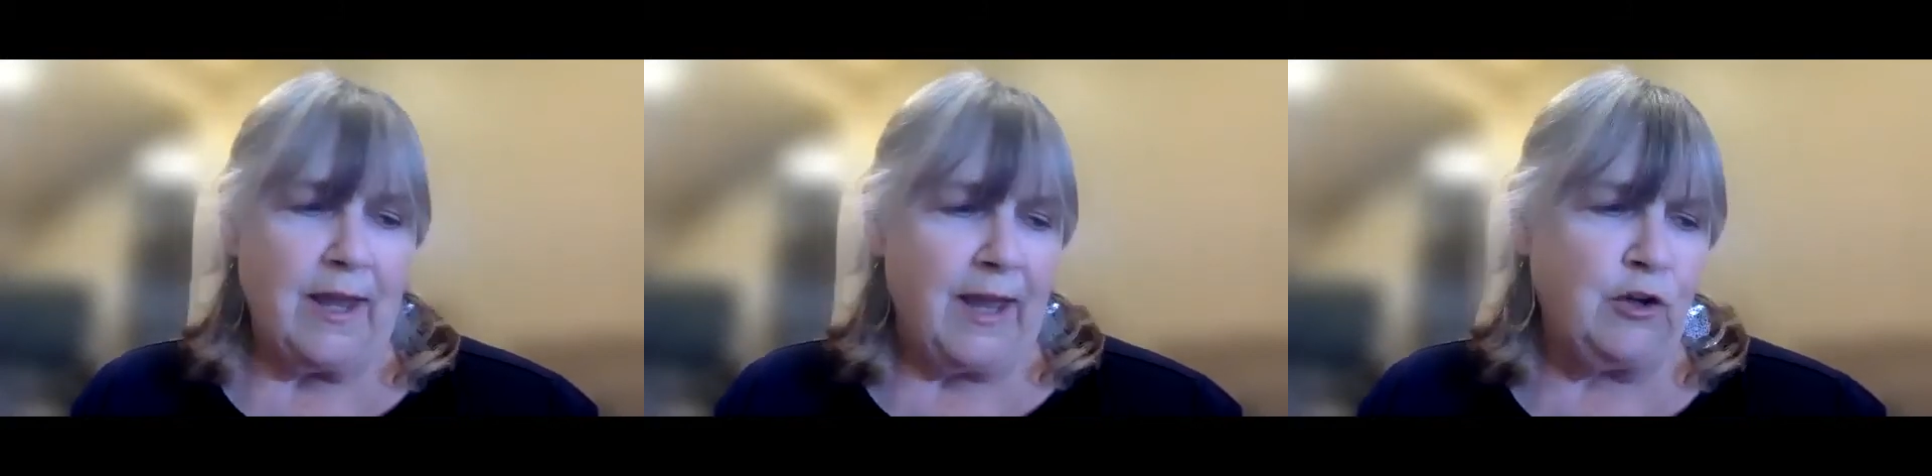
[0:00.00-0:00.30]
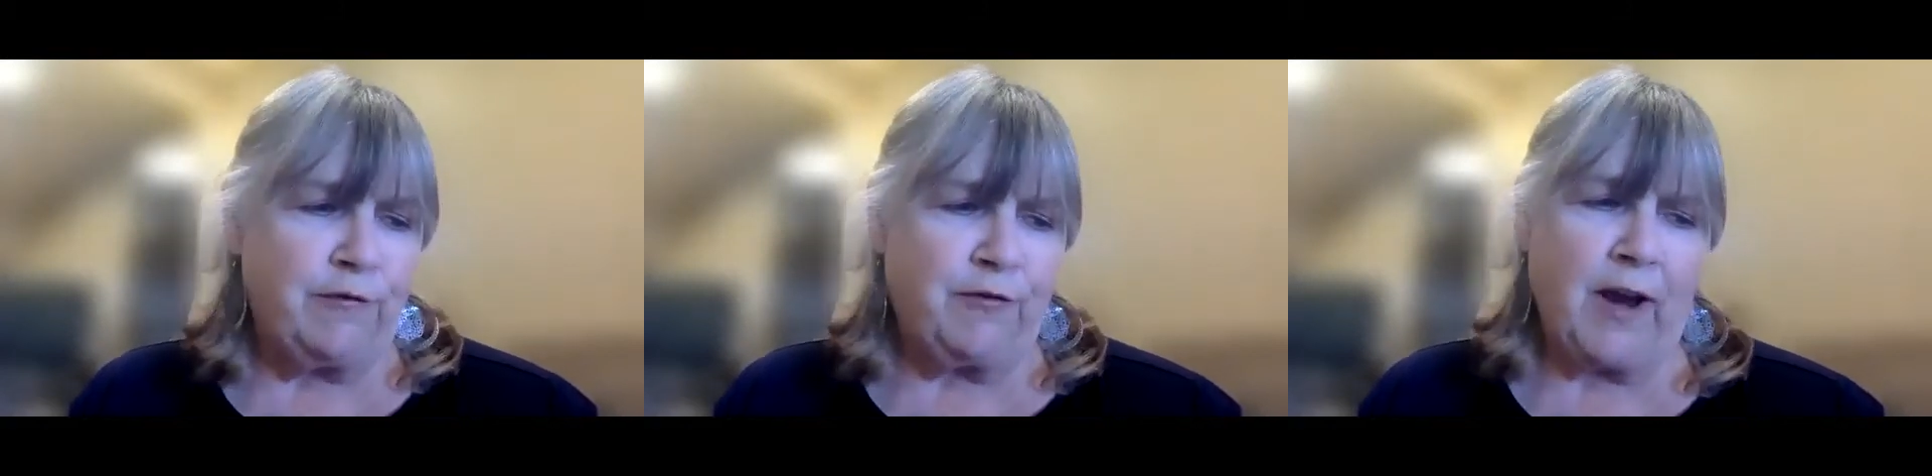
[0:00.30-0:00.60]
and
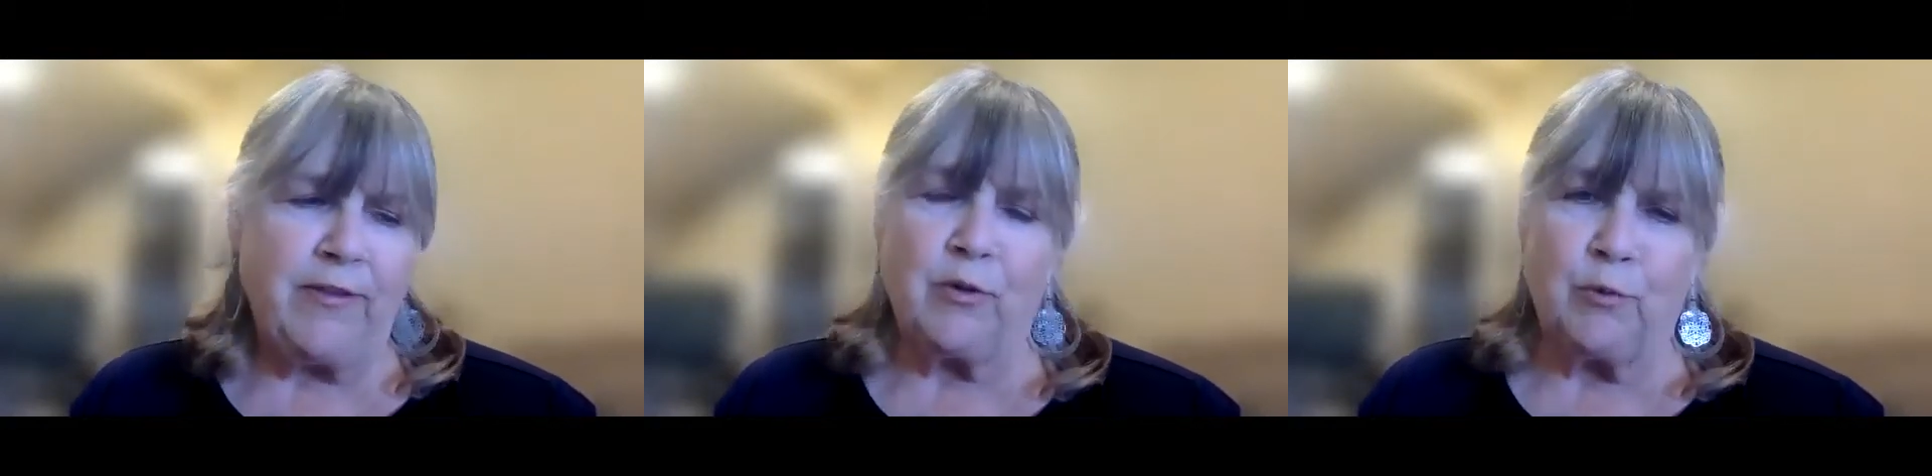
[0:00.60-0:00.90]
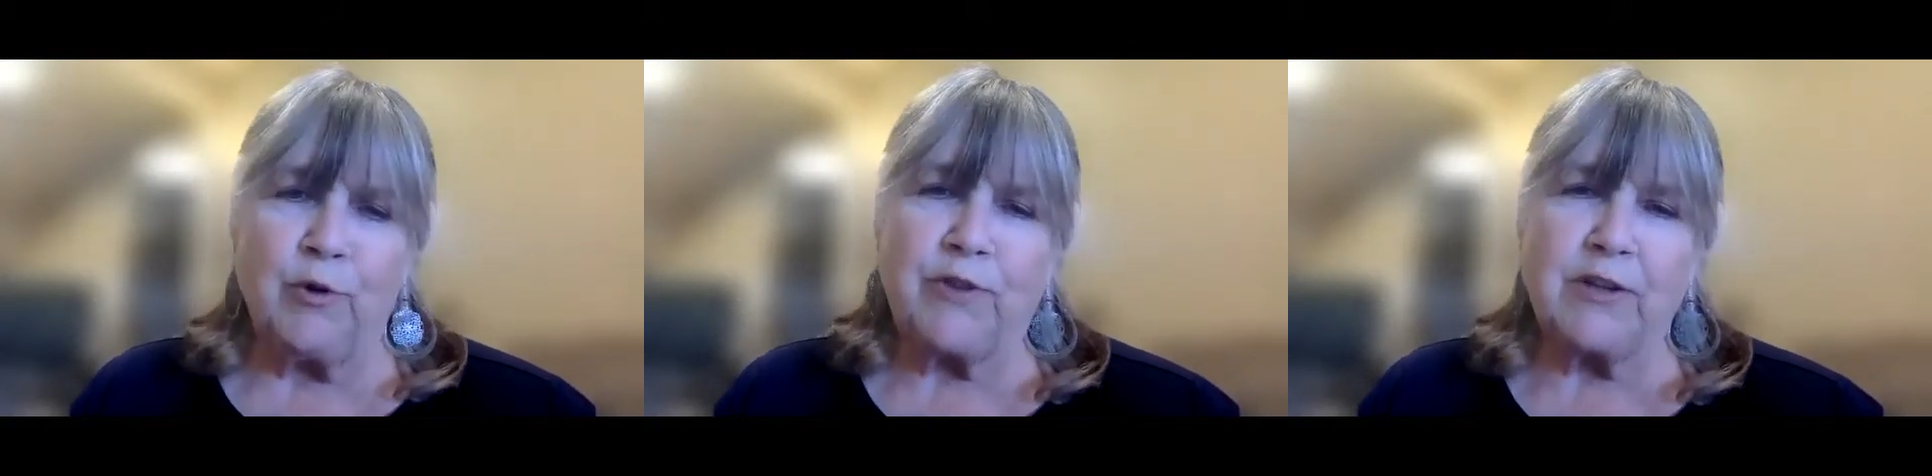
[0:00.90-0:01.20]
you find the
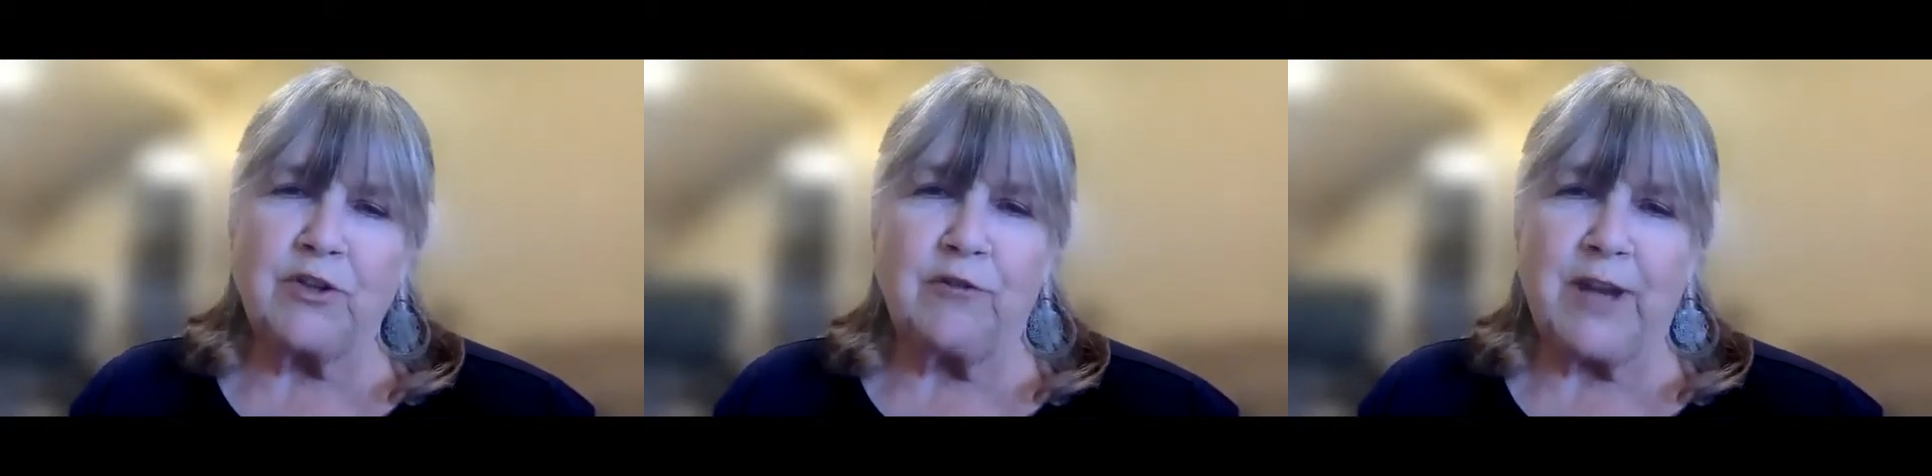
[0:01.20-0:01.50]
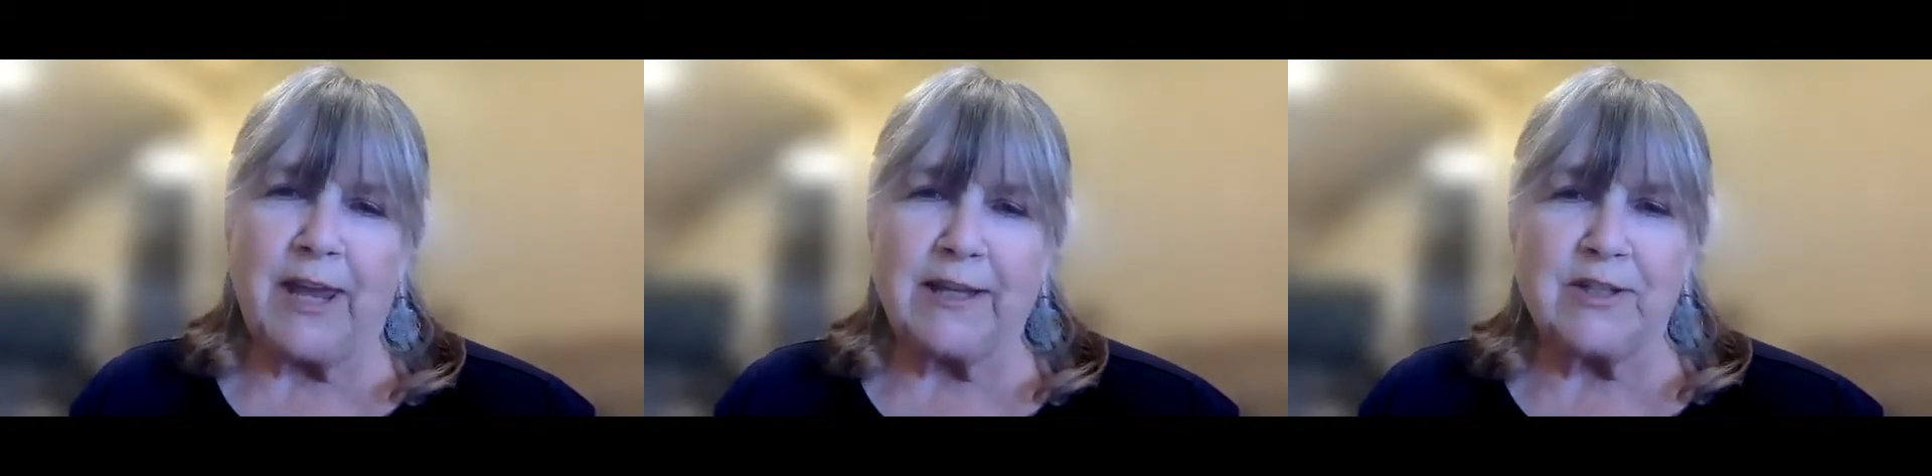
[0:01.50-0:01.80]
route that you've
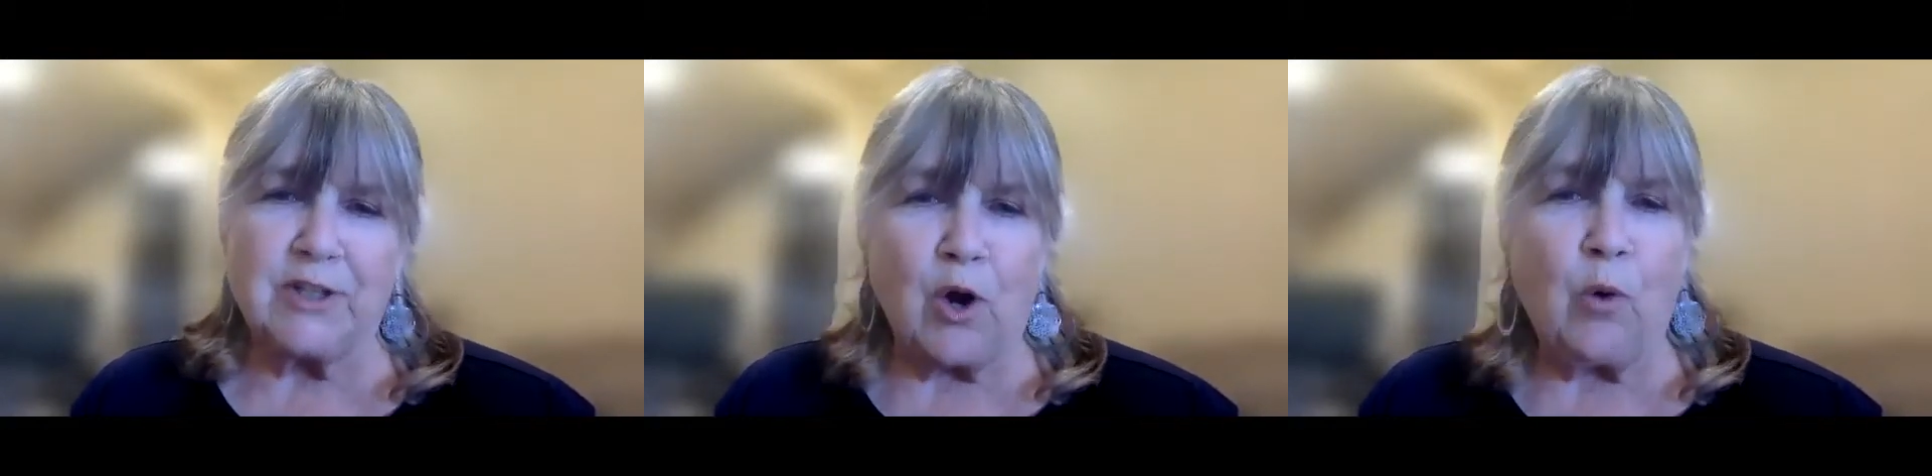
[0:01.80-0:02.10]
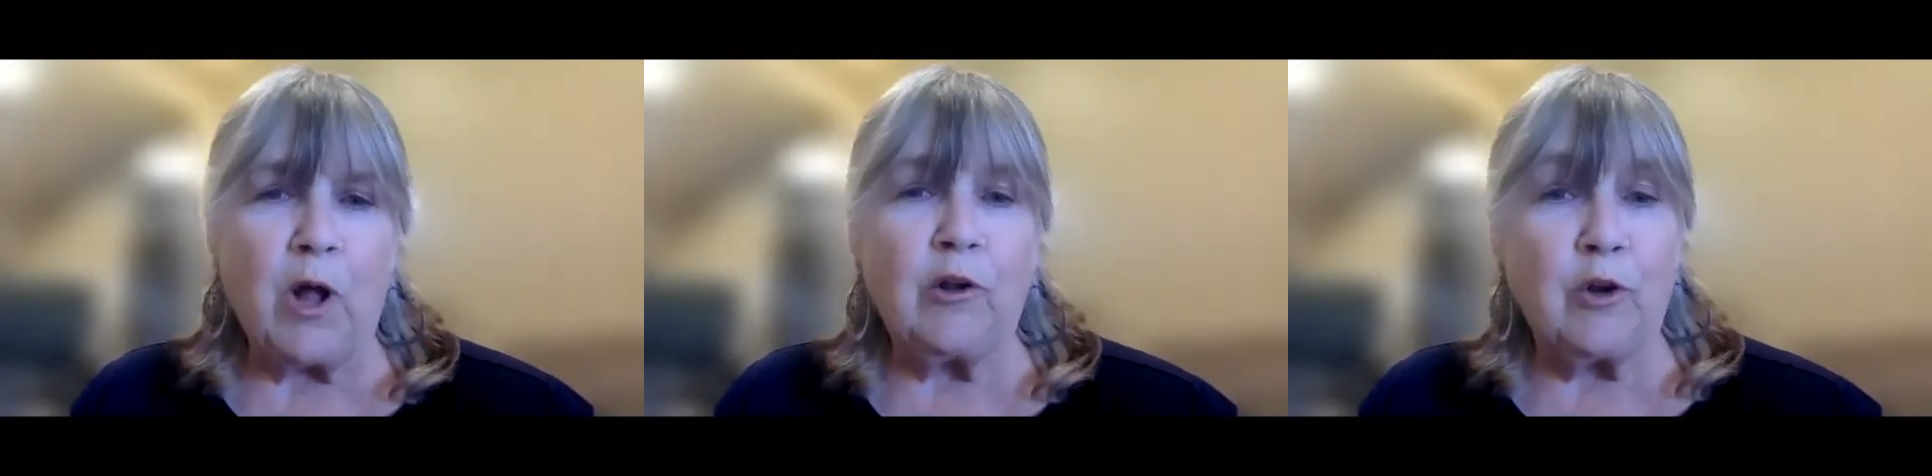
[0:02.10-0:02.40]
taken so
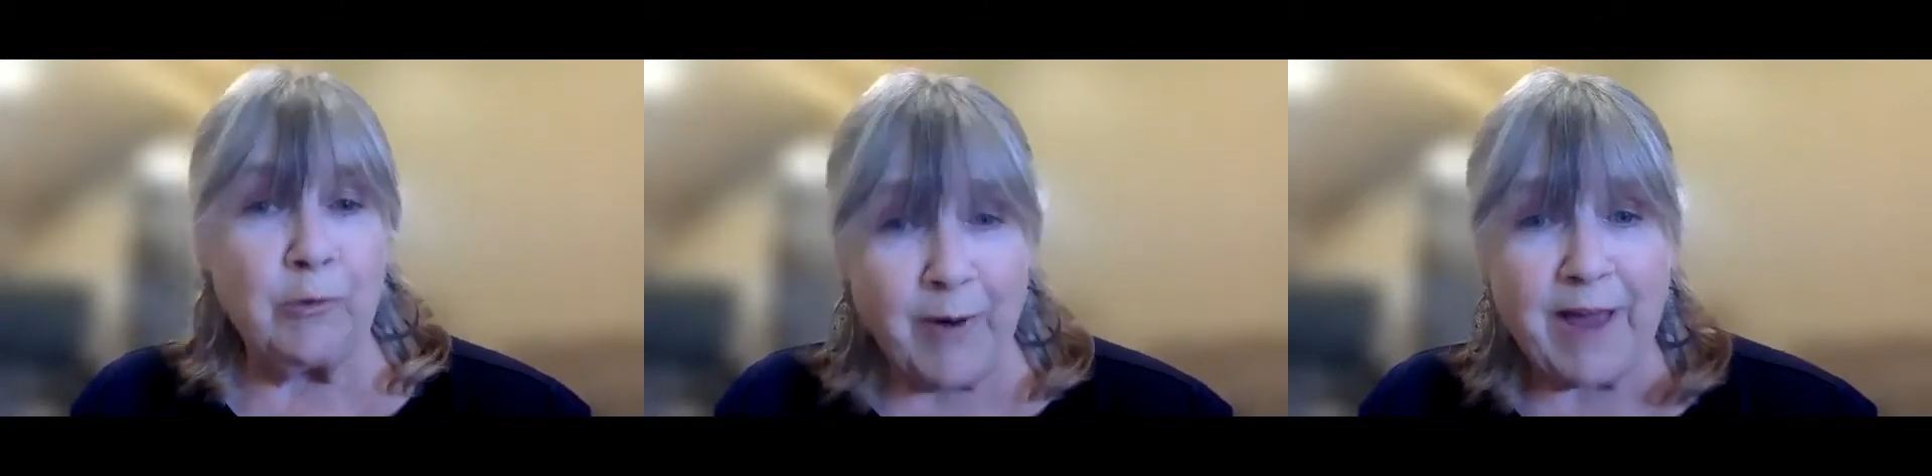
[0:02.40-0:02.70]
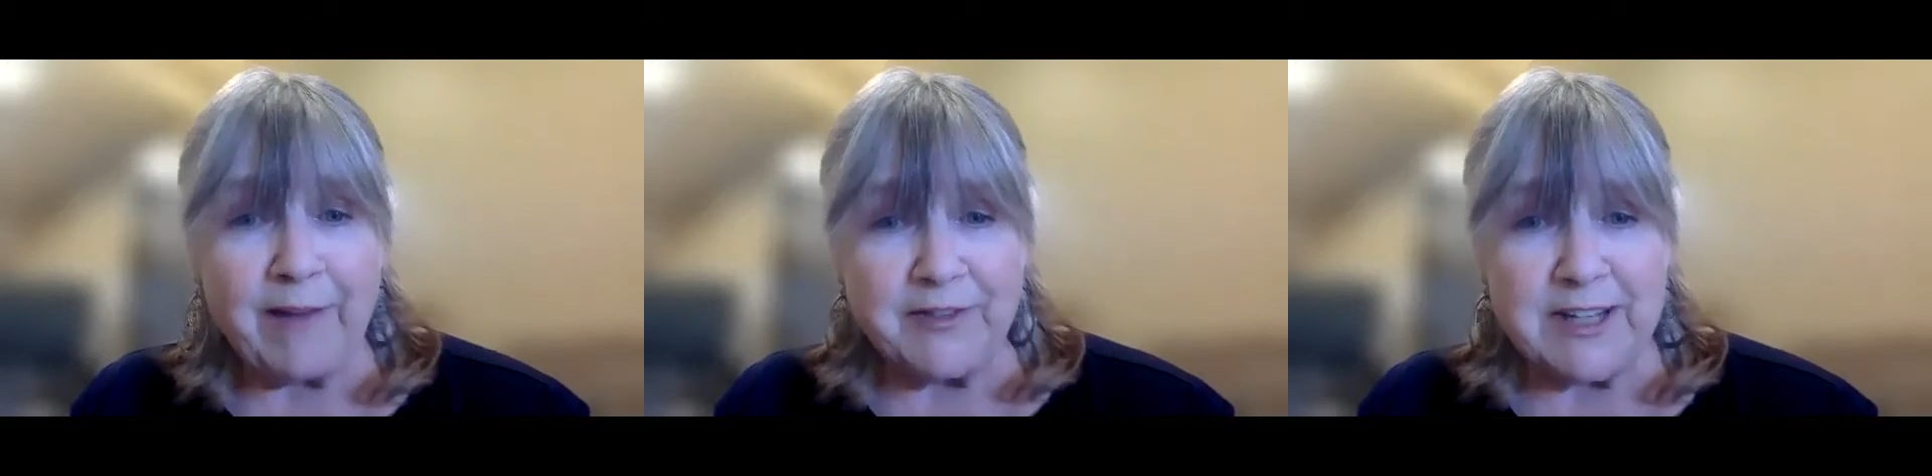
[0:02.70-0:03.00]
well
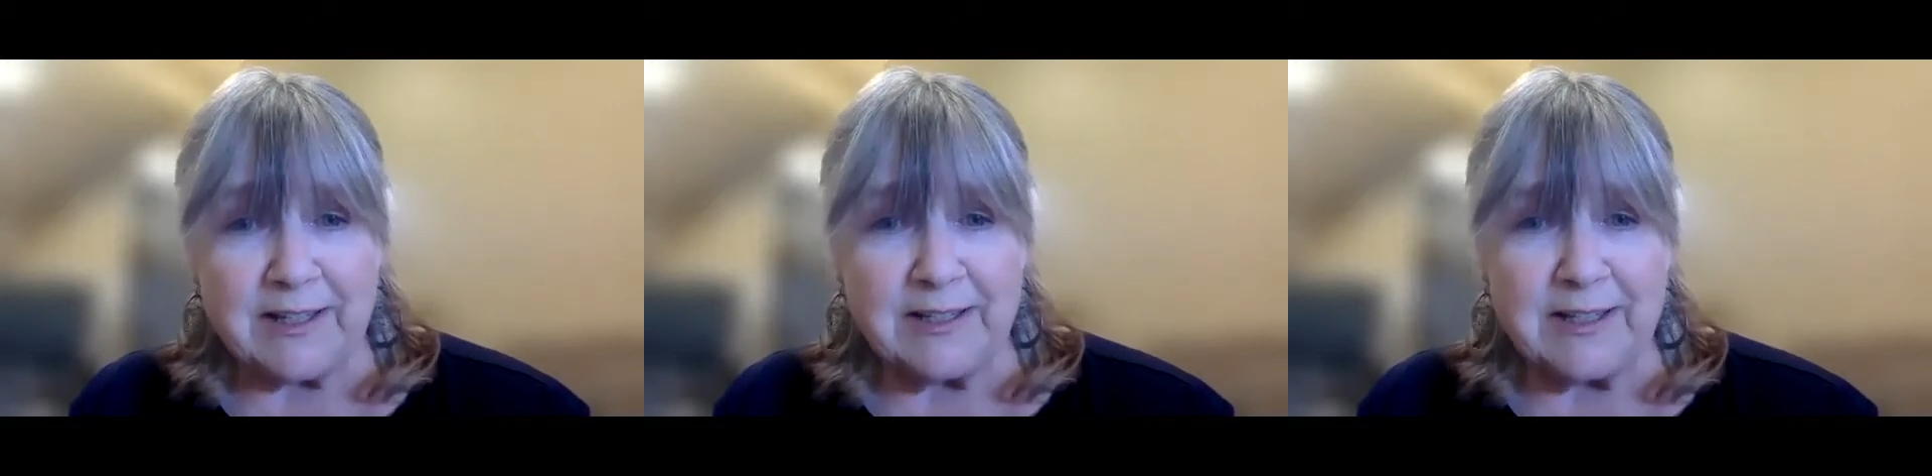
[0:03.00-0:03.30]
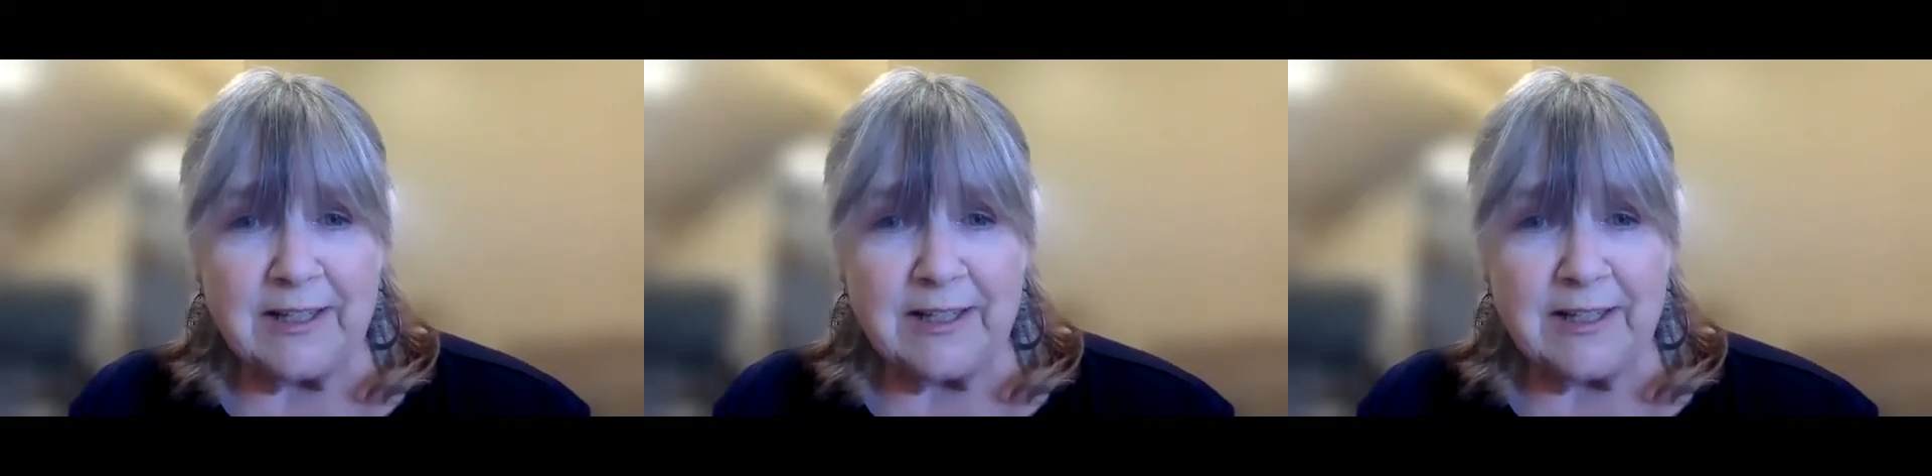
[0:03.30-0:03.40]
crafted,